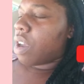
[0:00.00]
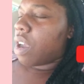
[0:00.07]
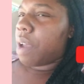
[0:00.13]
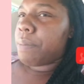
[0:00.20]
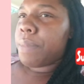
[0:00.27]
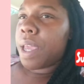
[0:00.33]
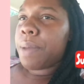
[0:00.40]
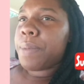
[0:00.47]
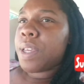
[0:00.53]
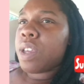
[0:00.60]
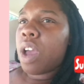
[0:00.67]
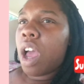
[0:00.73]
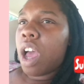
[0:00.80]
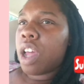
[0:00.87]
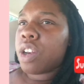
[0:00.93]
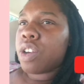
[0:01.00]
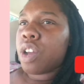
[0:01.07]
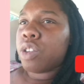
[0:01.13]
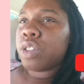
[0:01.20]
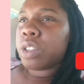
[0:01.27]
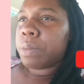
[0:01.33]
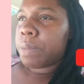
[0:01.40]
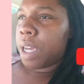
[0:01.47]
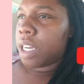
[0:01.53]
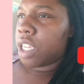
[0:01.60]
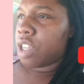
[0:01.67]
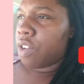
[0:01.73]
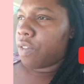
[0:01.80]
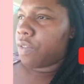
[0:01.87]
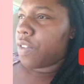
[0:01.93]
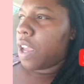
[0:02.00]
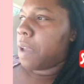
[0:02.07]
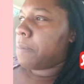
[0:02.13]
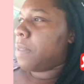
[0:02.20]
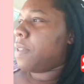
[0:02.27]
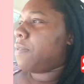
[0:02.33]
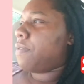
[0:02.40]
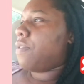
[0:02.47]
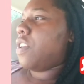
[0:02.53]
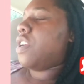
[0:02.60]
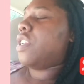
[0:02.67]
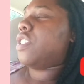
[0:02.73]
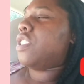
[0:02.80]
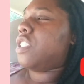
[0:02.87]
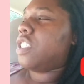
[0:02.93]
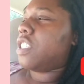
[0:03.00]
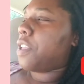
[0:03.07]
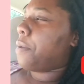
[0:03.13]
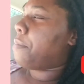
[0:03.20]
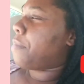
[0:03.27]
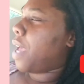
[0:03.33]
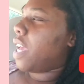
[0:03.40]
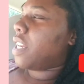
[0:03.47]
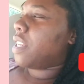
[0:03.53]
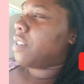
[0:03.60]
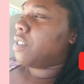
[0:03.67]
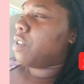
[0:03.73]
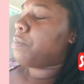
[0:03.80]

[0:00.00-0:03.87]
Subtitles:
And maybe y'all know somebody in your family, friends, somebody.